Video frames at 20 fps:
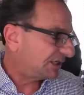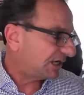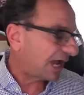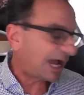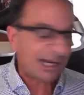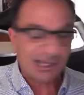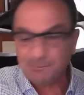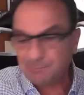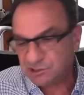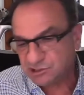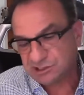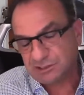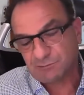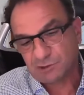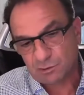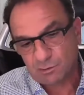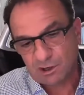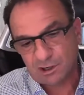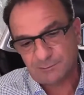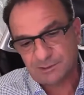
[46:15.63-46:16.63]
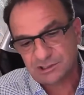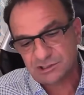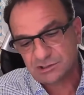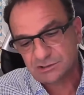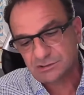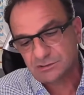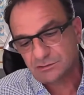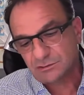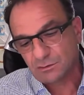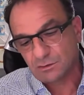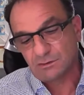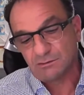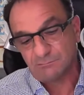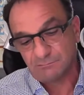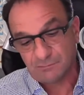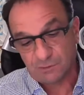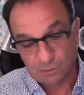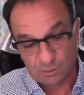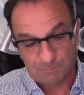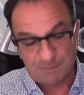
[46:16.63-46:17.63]
occupancy requirements
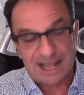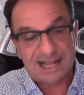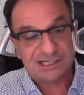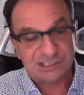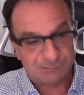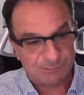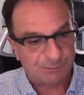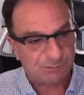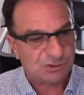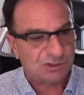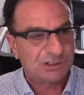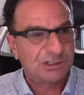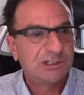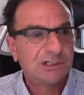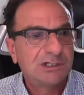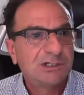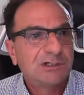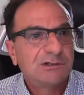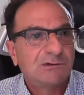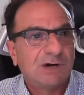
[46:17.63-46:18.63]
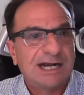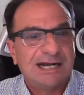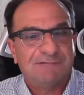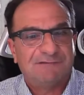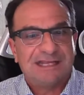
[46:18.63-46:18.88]
or maximums, right?